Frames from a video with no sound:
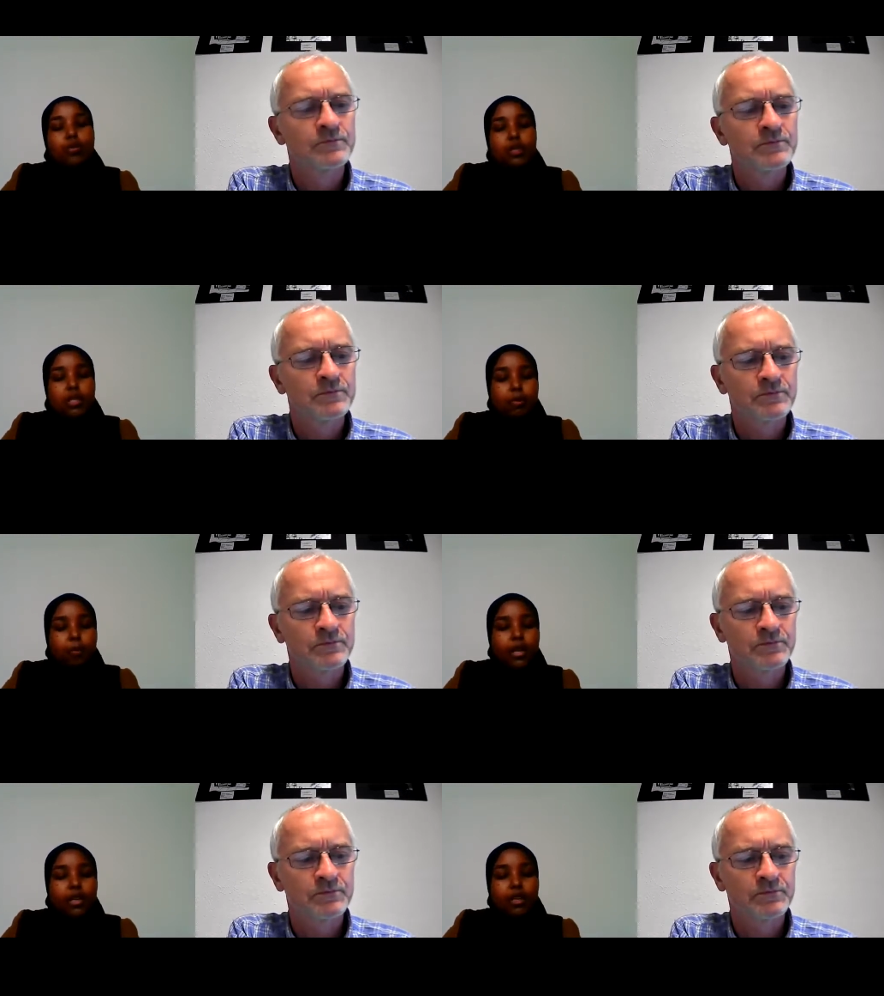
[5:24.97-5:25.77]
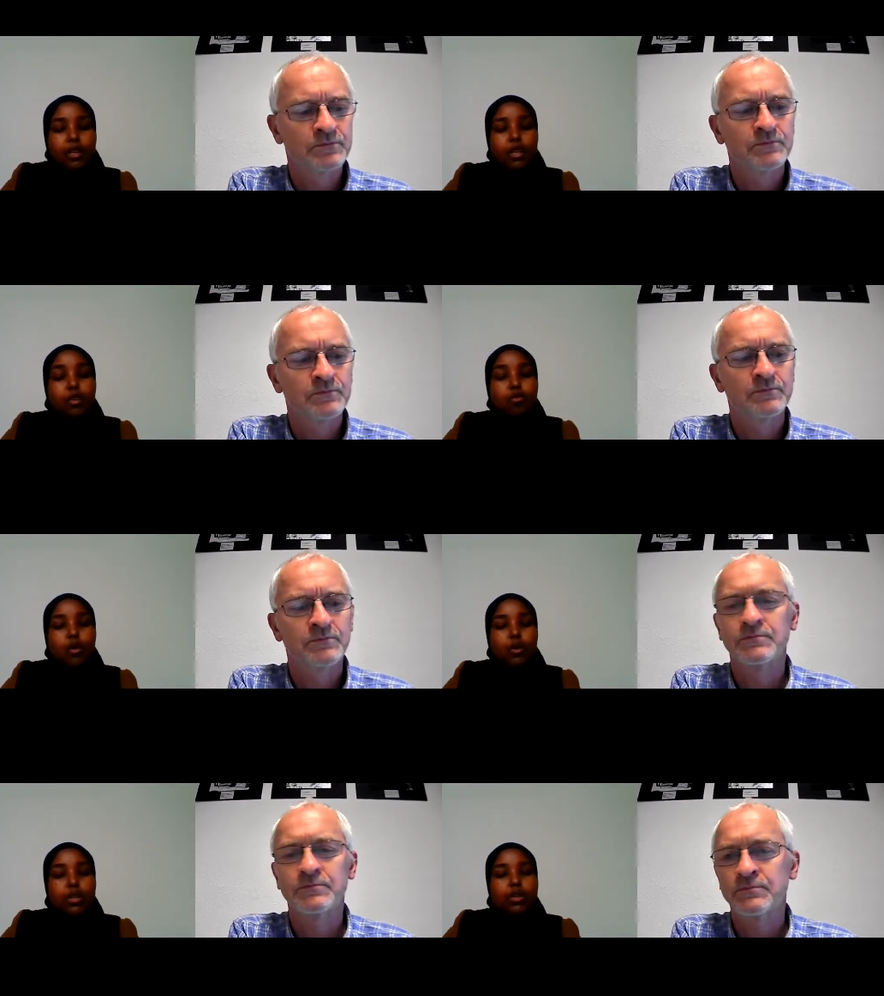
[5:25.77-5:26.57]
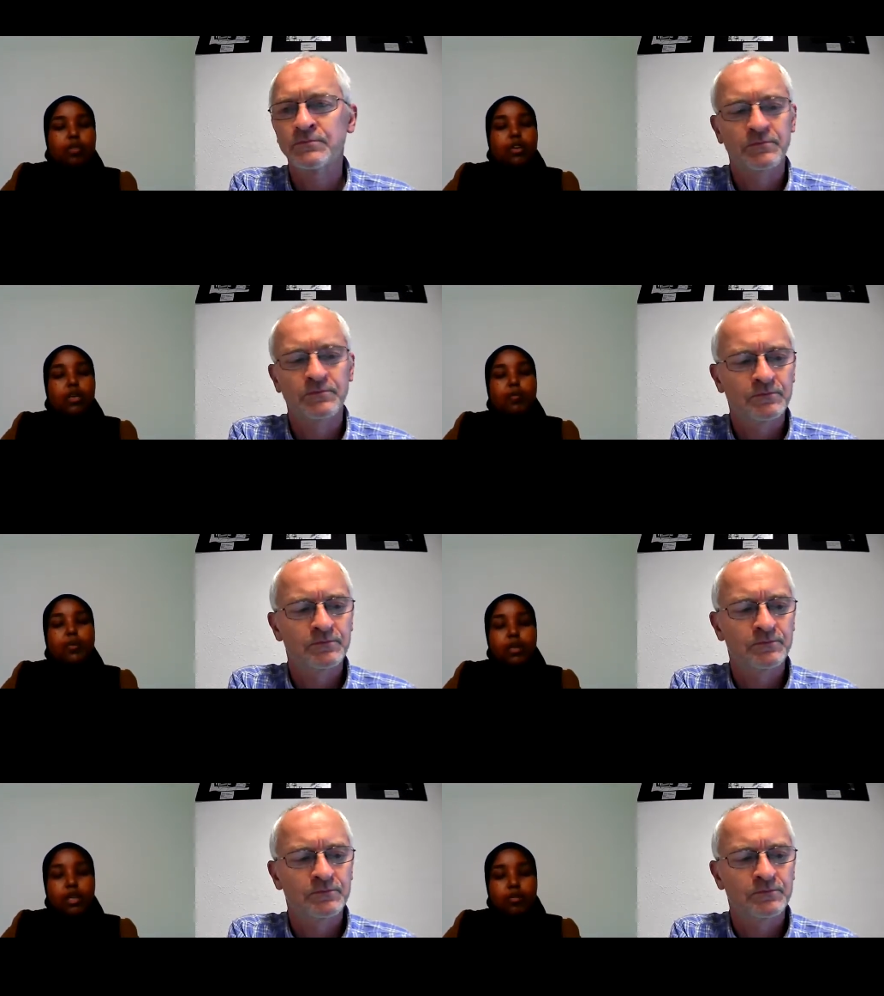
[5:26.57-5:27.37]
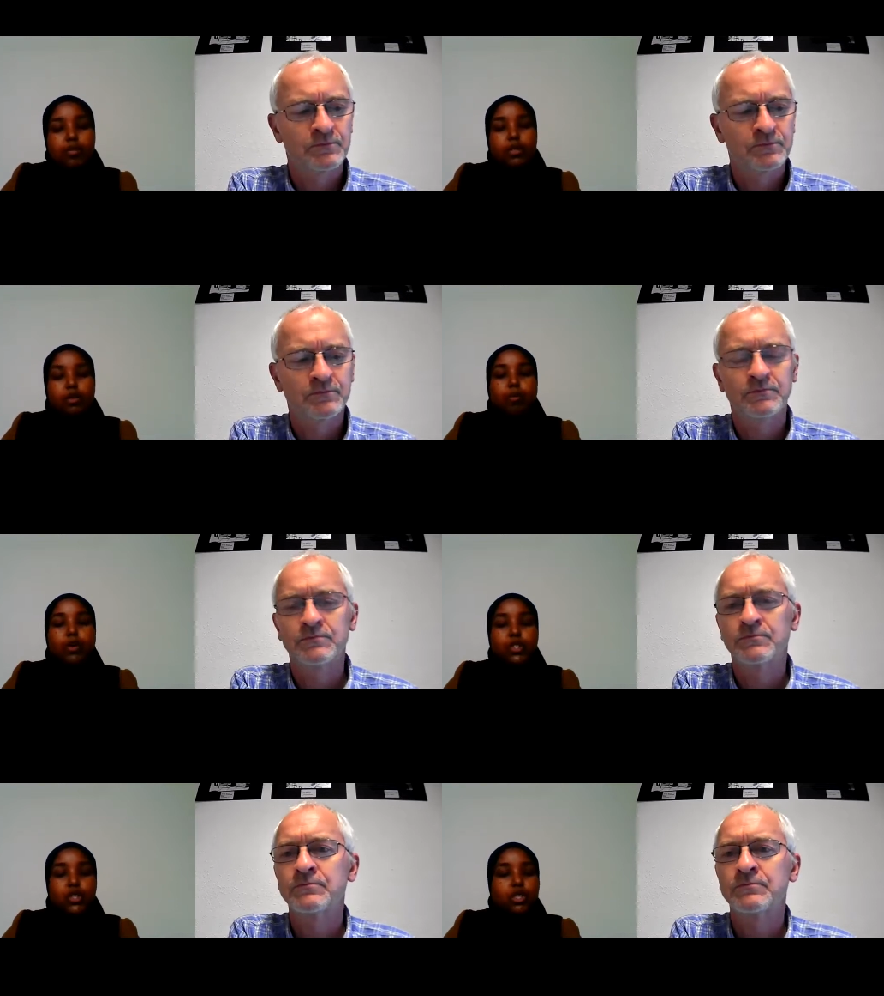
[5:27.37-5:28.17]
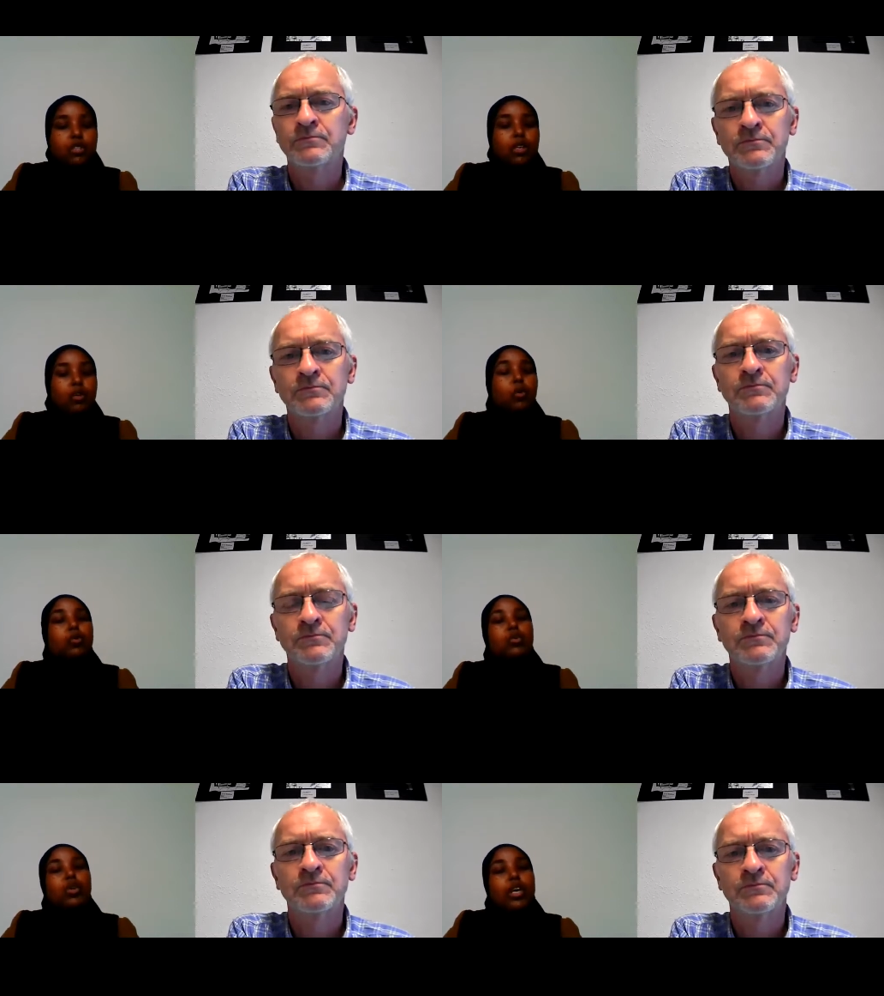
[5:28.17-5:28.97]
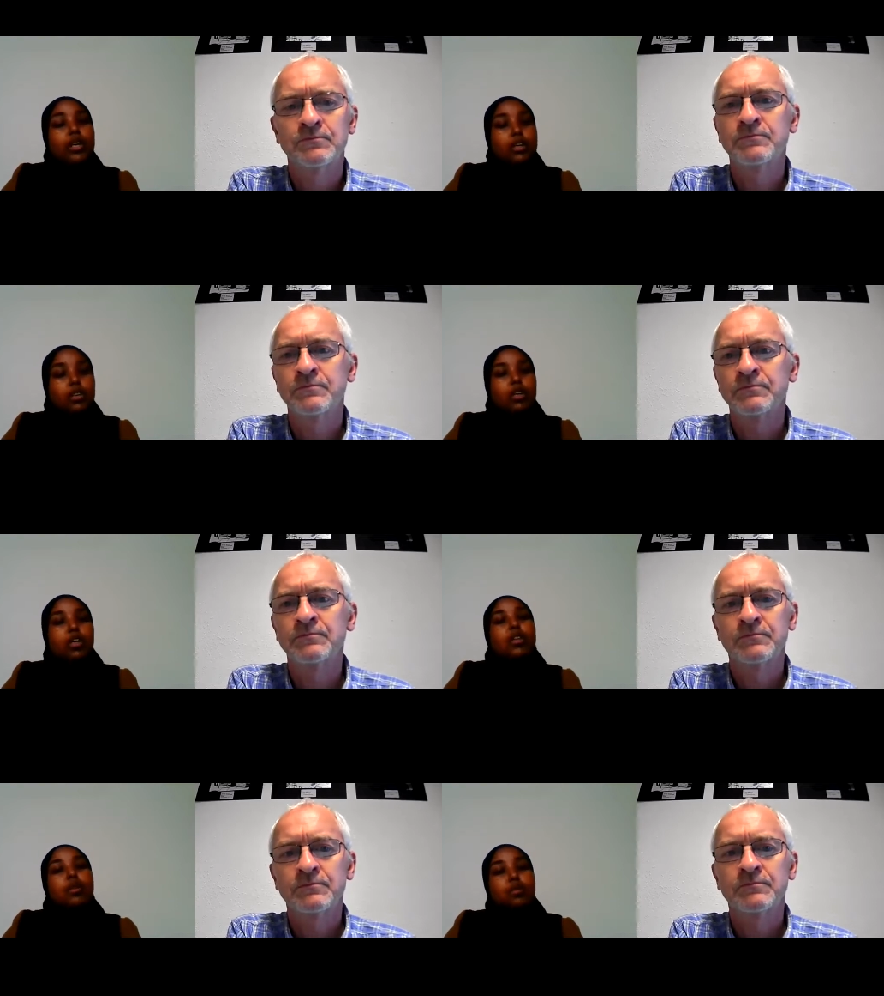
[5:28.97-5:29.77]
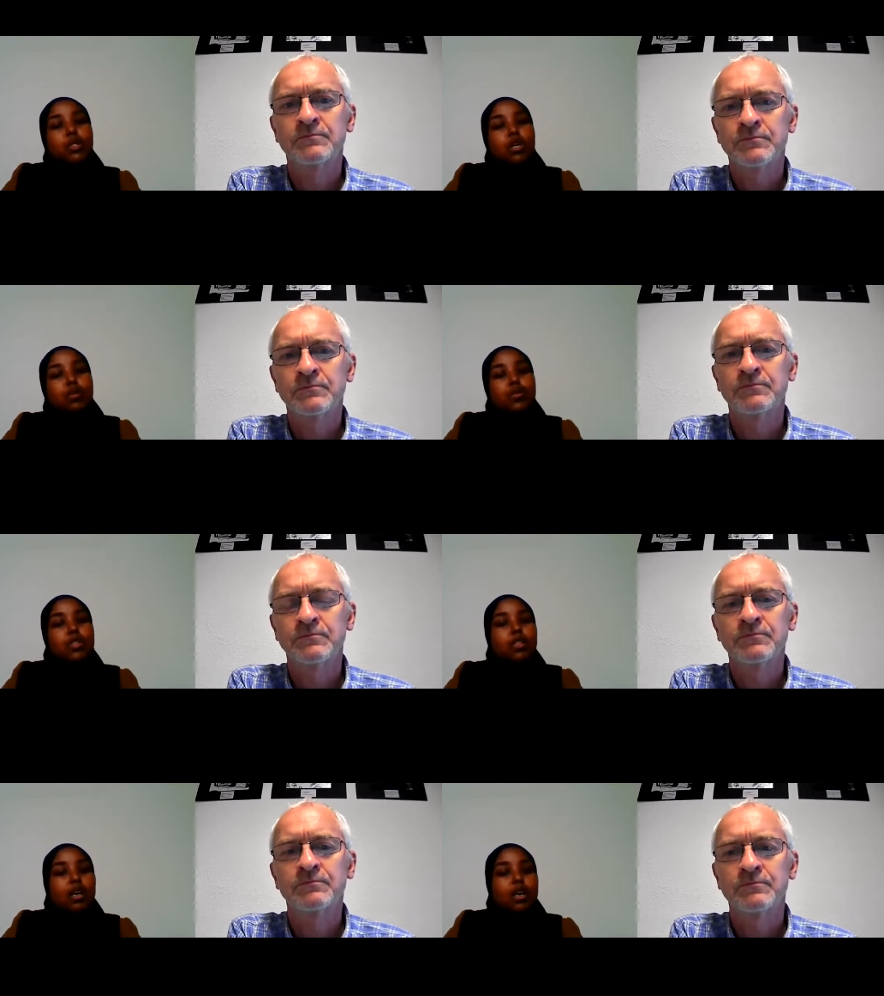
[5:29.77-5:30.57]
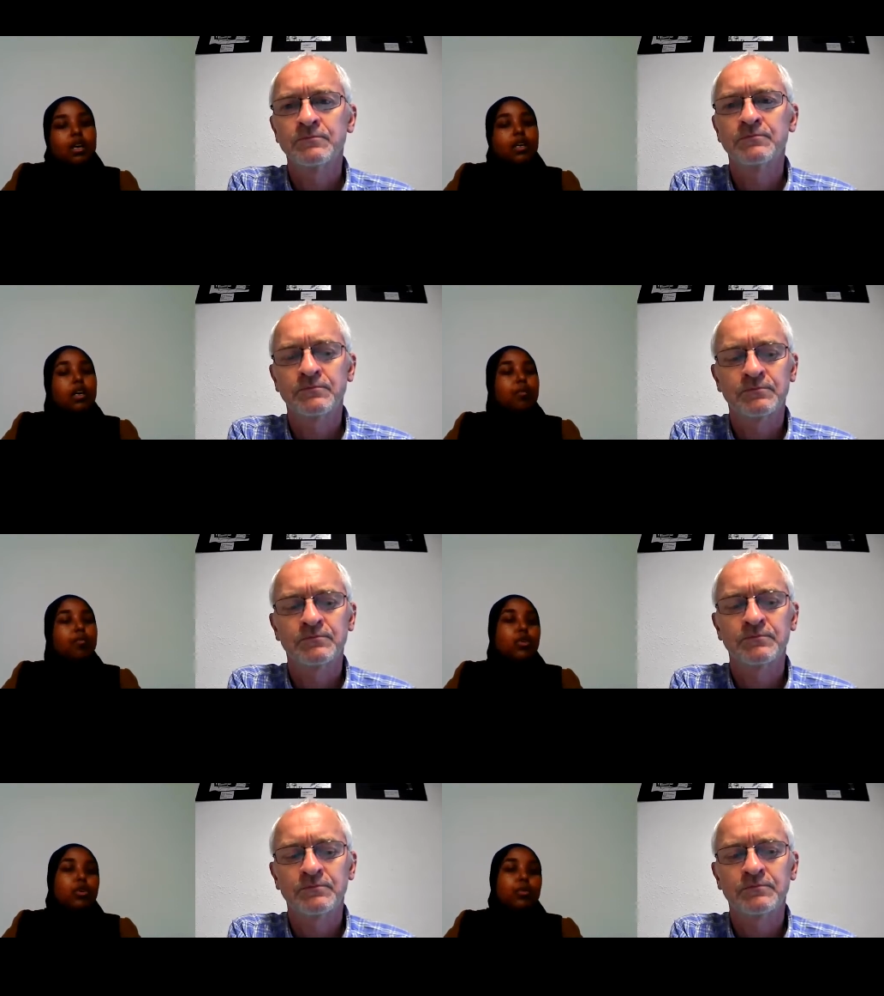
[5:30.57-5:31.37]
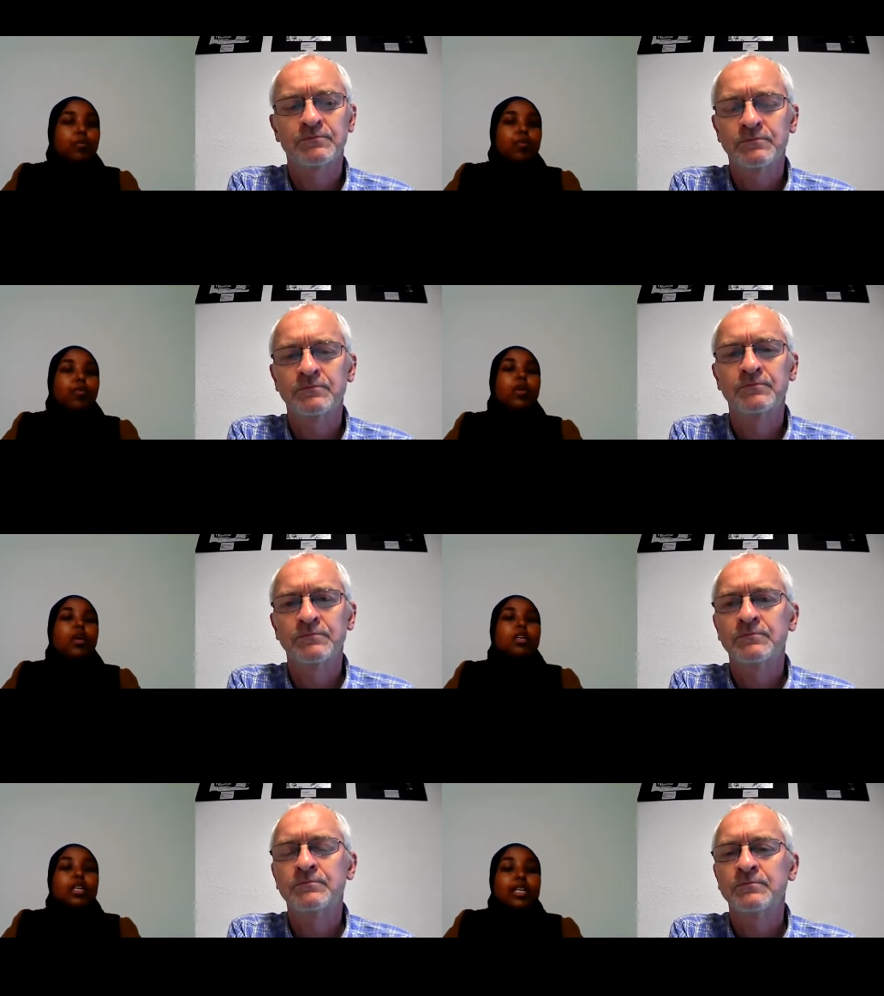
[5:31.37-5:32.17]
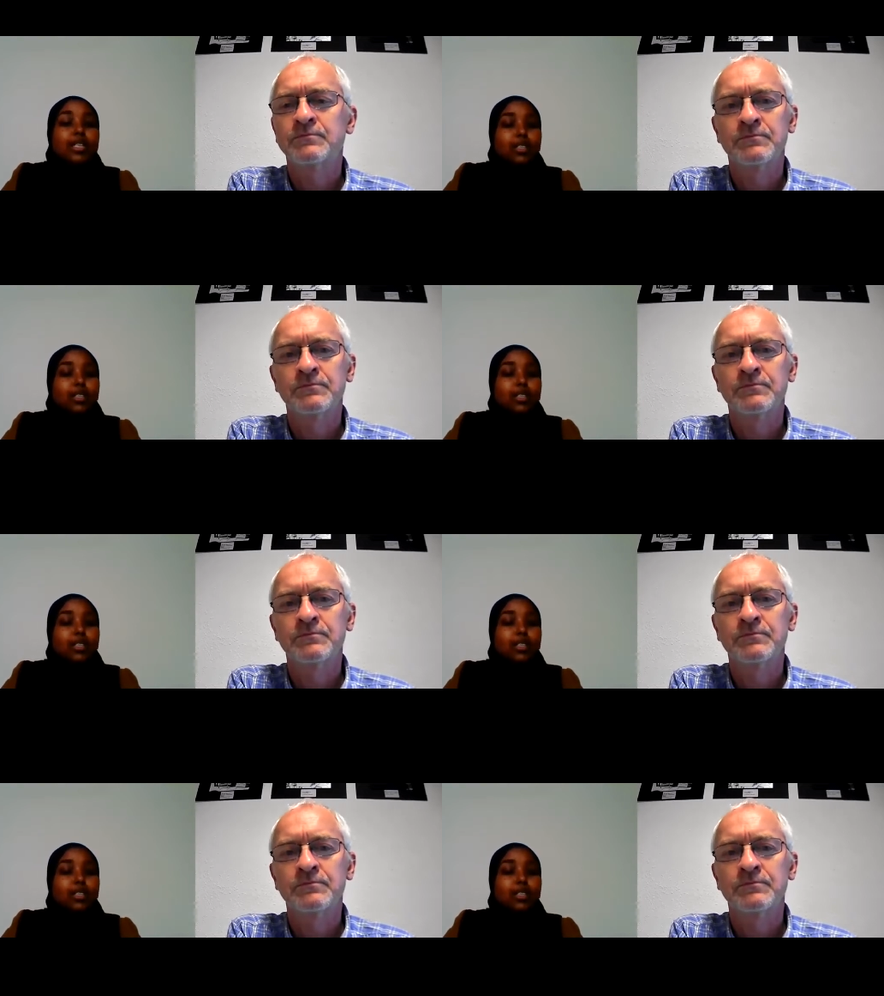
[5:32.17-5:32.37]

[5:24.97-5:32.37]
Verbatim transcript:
Speaker 1: obviously played a key role in developing and delivering the project and also gained themselves, uh, um, you know, key